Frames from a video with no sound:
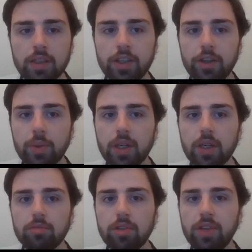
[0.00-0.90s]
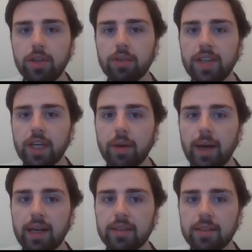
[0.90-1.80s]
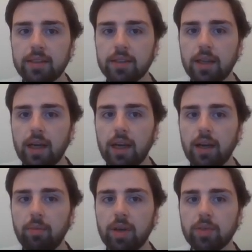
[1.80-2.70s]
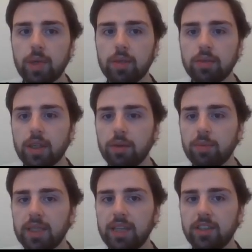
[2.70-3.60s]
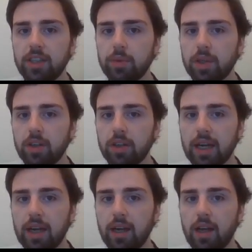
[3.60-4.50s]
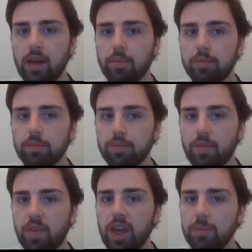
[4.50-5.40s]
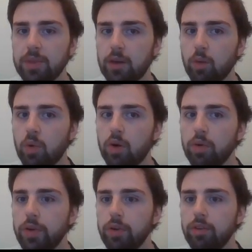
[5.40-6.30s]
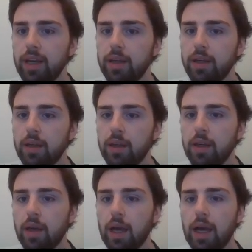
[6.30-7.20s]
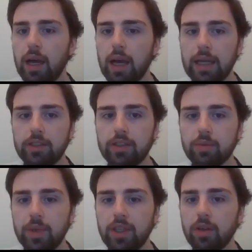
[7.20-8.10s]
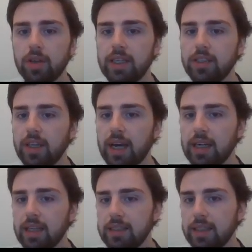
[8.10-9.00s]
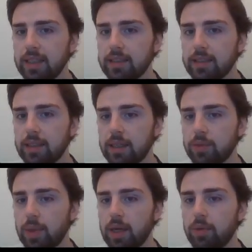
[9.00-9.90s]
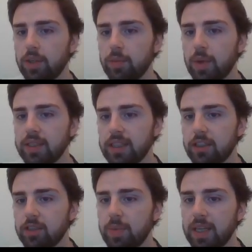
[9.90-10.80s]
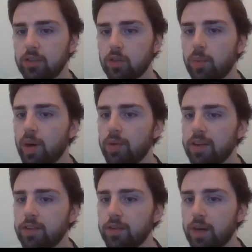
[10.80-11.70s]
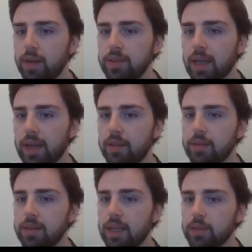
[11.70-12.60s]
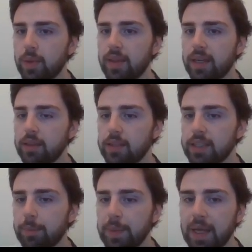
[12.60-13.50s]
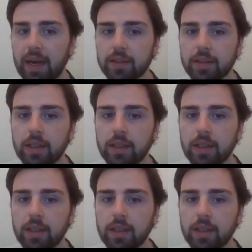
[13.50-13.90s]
So you want to review your video ads as well. So potentially you want to look at 30% or more view rate. And when you're looking into your analytics as well, you might see there's a big drop off after 5 seconds, and that's where they can skip the ad.